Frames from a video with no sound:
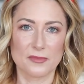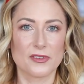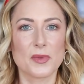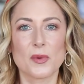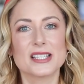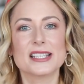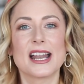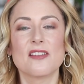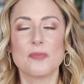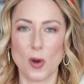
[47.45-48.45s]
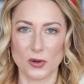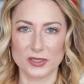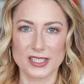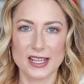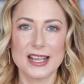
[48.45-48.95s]
from the ones that I have
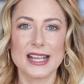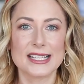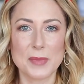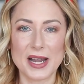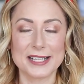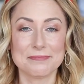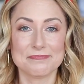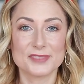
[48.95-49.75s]
polled, is money.